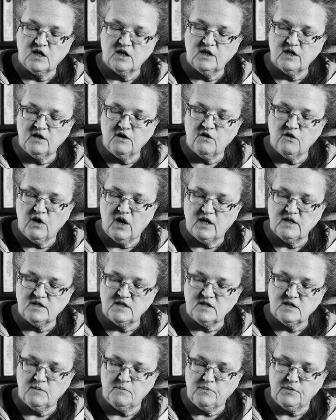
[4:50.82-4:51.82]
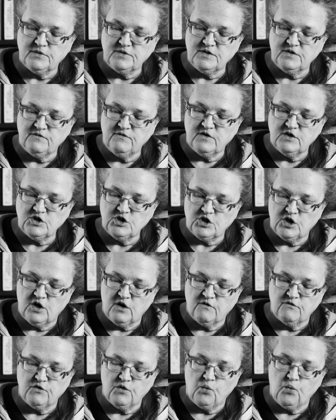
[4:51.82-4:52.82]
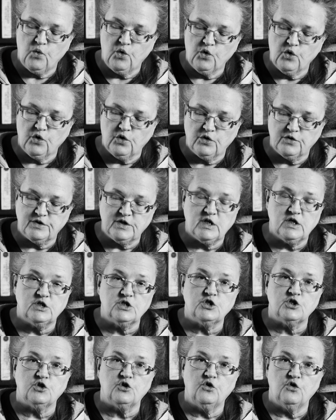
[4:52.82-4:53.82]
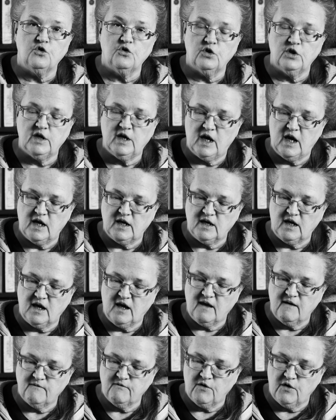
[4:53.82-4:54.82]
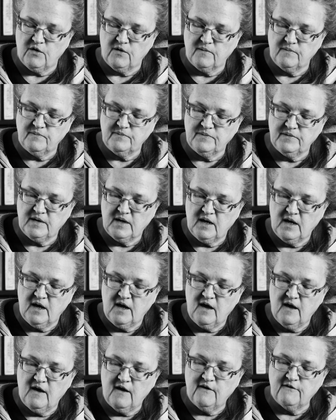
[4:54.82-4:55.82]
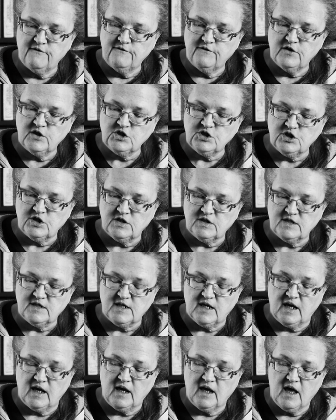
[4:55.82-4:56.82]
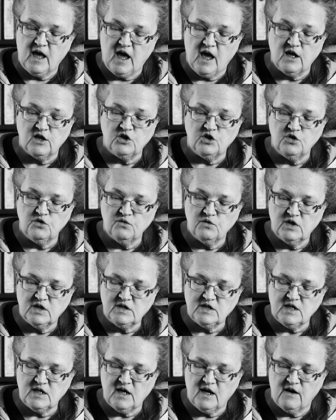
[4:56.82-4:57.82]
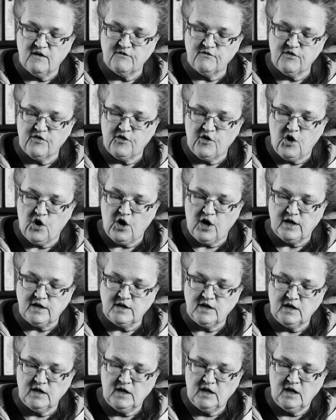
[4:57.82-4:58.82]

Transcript: clear and simple division of the world into good and evil, efficiency and unity of thought.